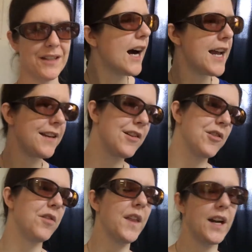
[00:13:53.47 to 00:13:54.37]
I
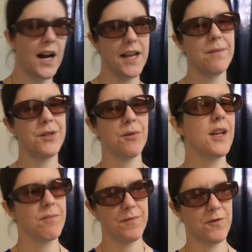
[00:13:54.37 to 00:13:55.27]
know that I am
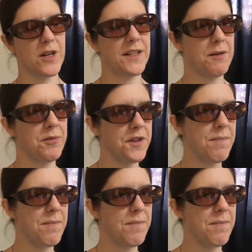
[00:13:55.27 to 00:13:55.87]
doing, for example,